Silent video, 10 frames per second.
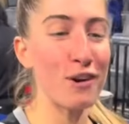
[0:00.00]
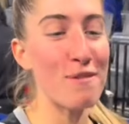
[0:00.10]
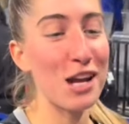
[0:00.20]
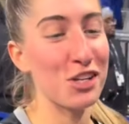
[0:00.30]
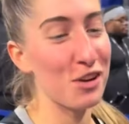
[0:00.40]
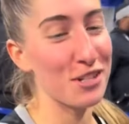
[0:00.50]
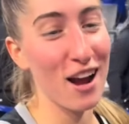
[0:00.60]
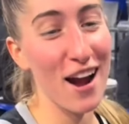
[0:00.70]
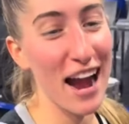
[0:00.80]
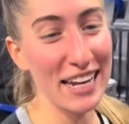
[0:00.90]
the Las
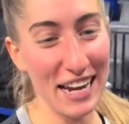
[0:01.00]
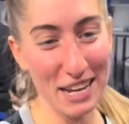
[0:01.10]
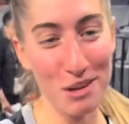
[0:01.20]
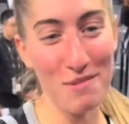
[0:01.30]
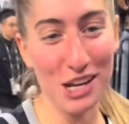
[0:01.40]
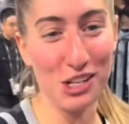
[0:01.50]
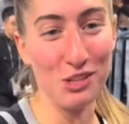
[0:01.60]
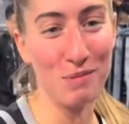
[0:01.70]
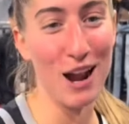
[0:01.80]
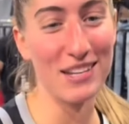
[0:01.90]
Vegas
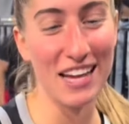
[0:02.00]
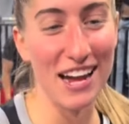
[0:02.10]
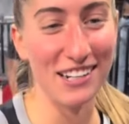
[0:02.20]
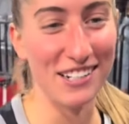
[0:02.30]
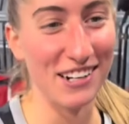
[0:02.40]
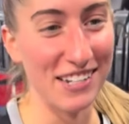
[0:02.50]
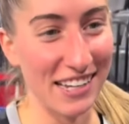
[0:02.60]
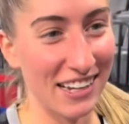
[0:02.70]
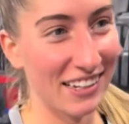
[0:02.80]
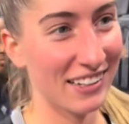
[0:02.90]
Aces continue
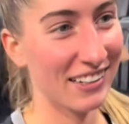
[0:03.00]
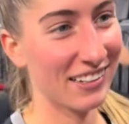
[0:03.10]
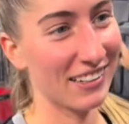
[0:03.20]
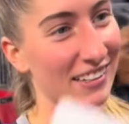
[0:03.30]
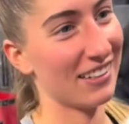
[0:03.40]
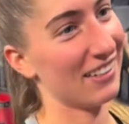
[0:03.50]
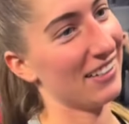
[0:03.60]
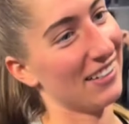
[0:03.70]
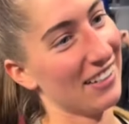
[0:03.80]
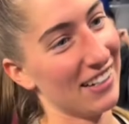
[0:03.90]
to have
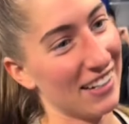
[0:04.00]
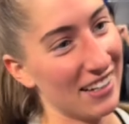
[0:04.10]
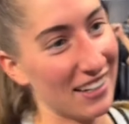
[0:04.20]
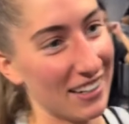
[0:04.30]
not the